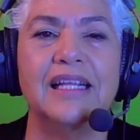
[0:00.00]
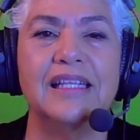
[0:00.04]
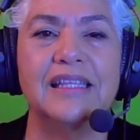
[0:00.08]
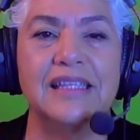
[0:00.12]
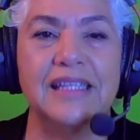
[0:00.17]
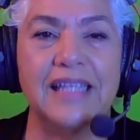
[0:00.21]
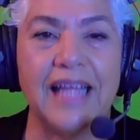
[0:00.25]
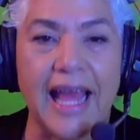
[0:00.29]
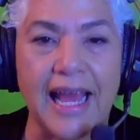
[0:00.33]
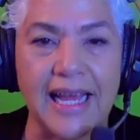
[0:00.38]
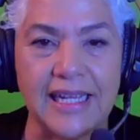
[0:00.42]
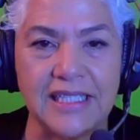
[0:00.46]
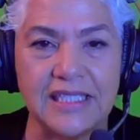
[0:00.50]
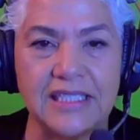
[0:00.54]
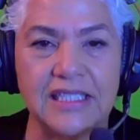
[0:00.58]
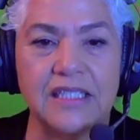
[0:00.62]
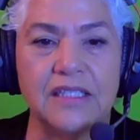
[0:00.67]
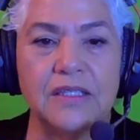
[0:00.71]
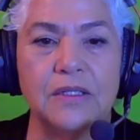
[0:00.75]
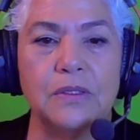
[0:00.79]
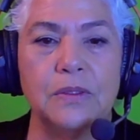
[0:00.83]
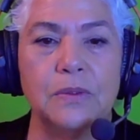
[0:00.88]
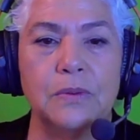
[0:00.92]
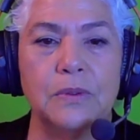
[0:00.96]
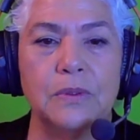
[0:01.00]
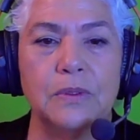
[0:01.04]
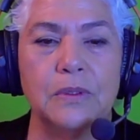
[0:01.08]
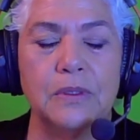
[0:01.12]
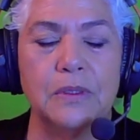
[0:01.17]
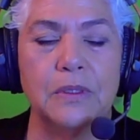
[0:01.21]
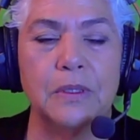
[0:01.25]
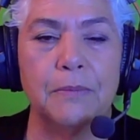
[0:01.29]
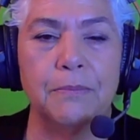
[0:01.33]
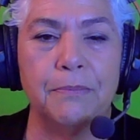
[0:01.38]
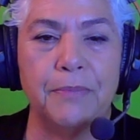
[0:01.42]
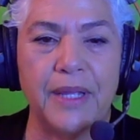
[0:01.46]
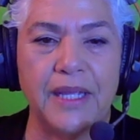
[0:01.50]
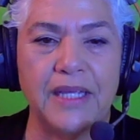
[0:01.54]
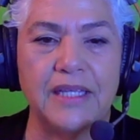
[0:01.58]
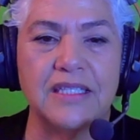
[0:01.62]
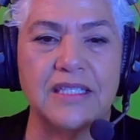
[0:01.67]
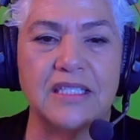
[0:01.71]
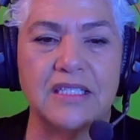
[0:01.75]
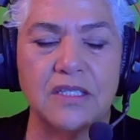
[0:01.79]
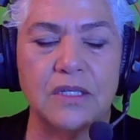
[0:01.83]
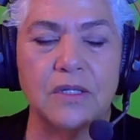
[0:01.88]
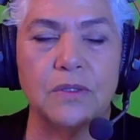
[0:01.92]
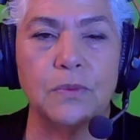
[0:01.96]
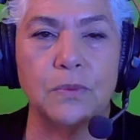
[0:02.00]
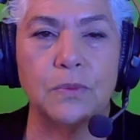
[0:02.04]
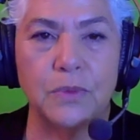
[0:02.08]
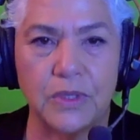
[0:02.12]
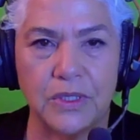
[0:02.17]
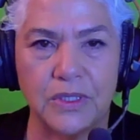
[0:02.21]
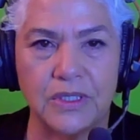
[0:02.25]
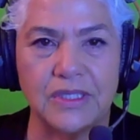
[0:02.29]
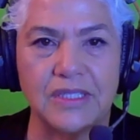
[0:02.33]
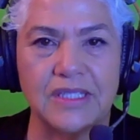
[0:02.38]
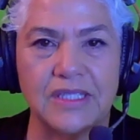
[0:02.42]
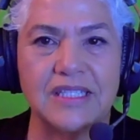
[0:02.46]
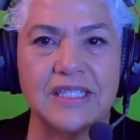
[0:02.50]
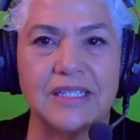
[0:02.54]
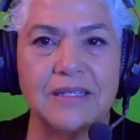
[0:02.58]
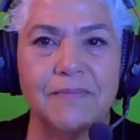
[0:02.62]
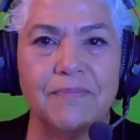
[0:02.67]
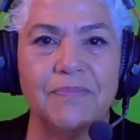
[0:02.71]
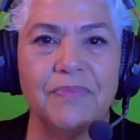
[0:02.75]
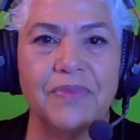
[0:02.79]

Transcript: Latin based words.